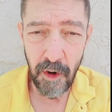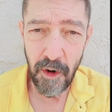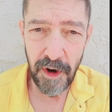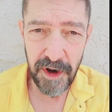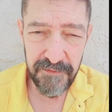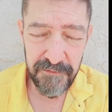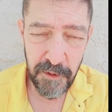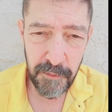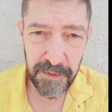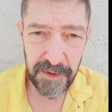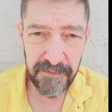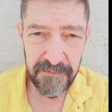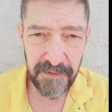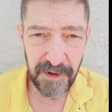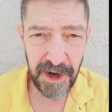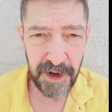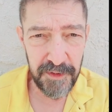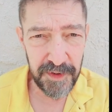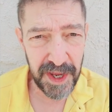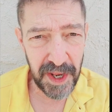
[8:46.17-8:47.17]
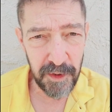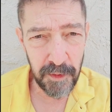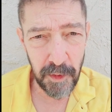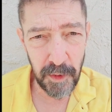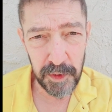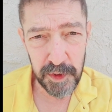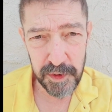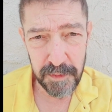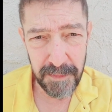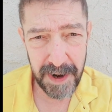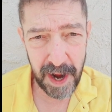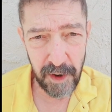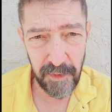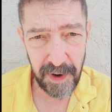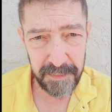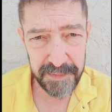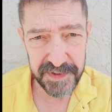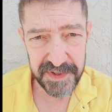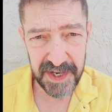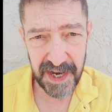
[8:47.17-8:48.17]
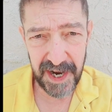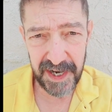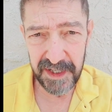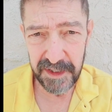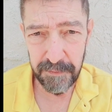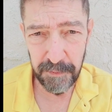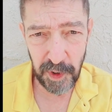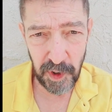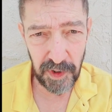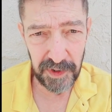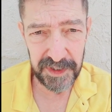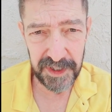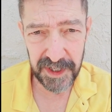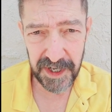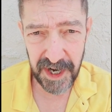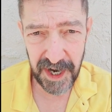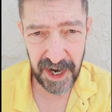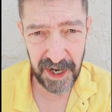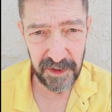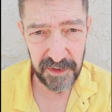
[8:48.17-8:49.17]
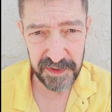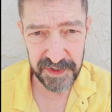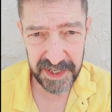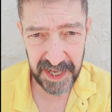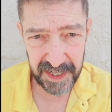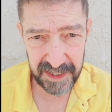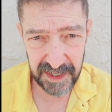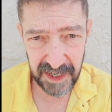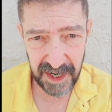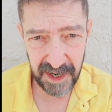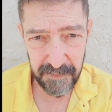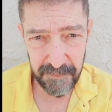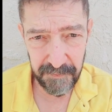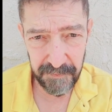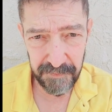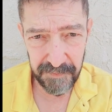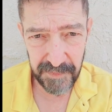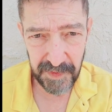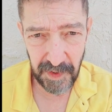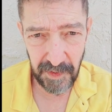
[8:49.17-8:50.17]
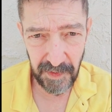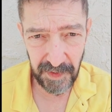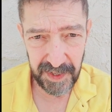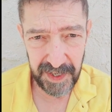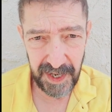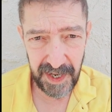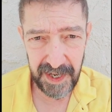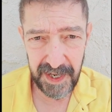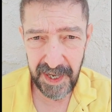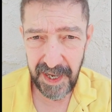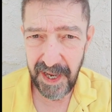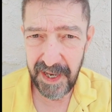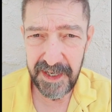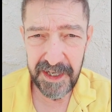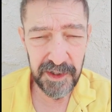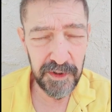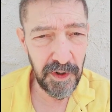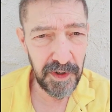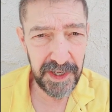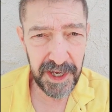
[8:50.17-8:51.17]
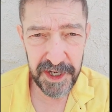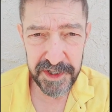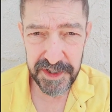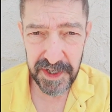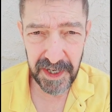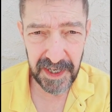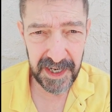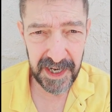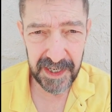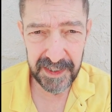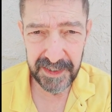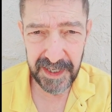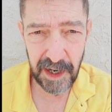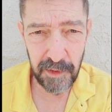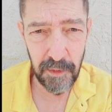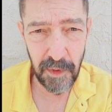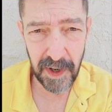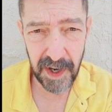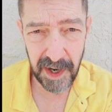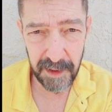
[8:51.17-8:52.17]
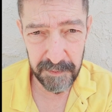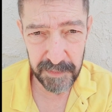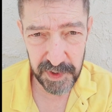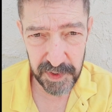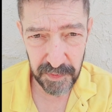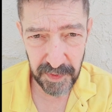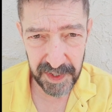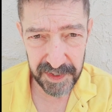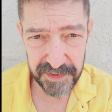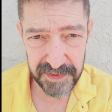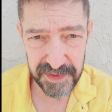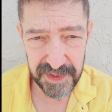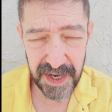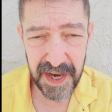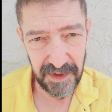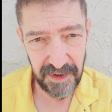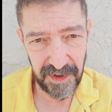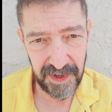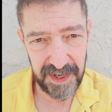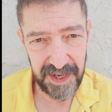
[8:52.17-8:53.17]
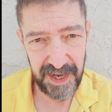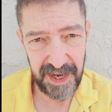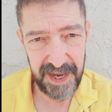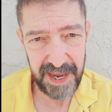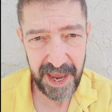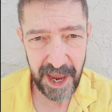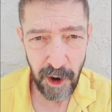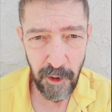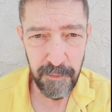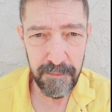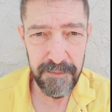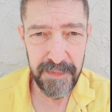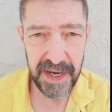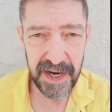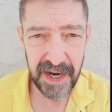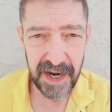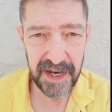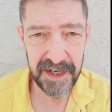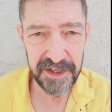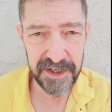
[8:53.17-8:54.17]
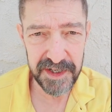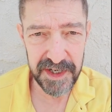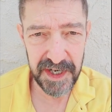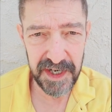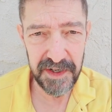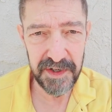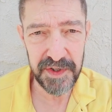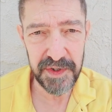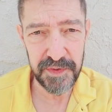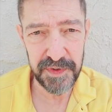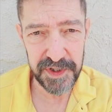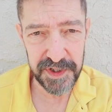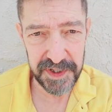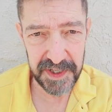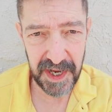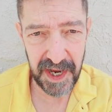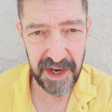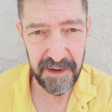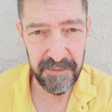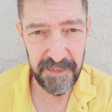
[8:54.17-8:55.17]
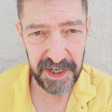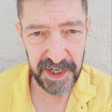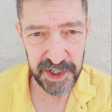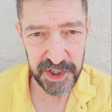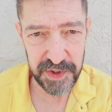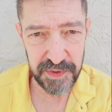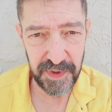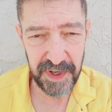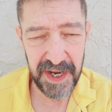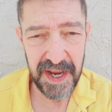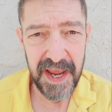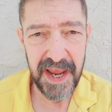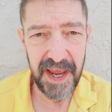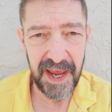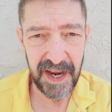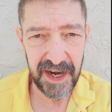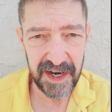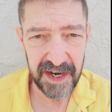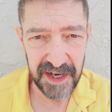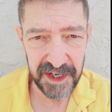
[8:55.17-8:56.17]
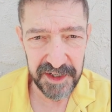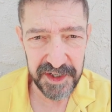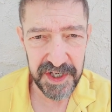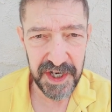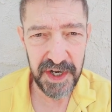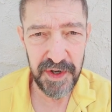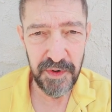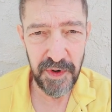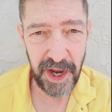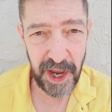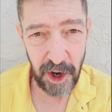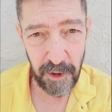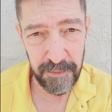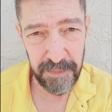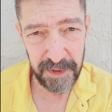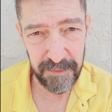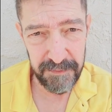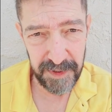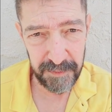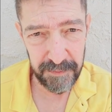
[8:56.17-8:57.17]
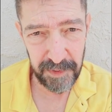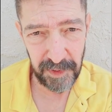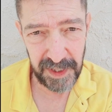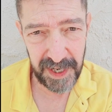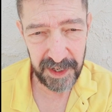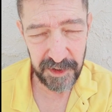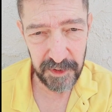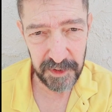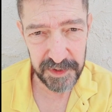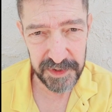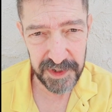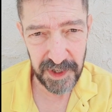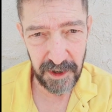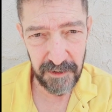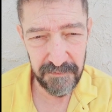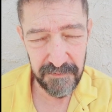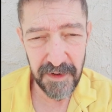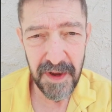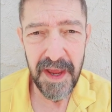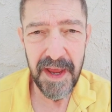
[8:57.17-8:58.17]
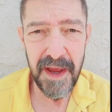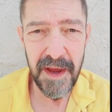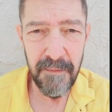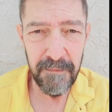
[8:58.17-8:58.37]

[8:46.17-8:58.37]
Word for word: Or if you prefer, you can go to my website, brothercarlos.com okay any donation link that will come to us okay help me continue to stay in ministry and continue helping people like yourself